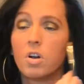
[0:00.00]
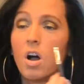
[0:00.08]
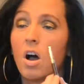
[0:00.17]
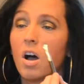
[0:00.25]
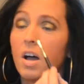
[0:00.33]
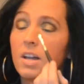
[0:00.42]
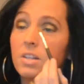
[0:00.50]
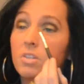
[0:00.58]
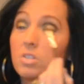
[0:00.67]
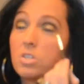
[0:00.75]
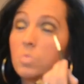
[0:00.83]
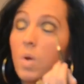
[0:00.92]
hot and
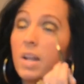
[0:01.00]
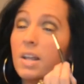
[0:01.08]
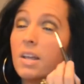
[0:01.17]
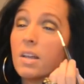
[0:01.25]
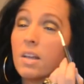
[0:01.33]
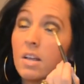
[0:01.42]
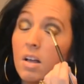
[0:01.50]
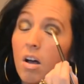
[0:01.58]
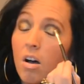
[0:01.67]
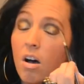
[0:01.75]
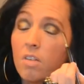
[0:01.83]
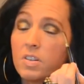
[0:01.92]
you're sweating,
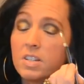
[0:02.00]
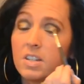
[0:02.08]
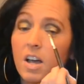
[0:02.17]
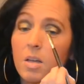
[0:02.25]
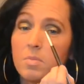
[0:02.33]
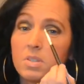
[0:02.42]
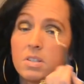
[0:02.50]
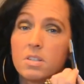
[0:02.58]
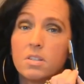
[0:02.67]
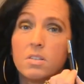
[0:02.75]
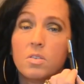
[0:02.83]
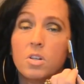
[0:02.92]
oftentimes,
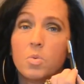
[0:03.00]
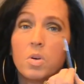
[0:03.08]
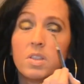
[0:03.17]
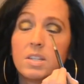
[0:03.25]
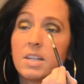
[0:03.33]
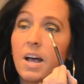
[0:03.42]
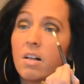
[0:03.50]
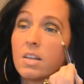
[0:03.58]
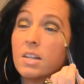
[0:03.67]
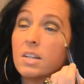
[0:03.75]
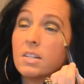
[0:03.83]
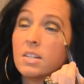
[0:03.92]
with the talc
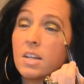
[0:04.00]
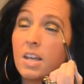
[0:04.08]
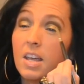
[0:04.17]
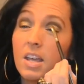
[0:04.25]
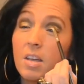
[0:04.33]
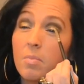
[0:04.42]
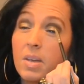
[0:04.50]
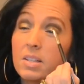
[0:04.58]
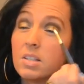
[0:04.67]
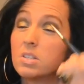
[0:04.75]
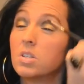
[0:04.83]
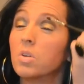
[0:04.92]
in it, it makes
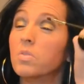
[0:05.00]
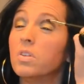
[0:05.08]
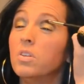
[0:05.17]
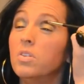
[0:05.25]
it so, you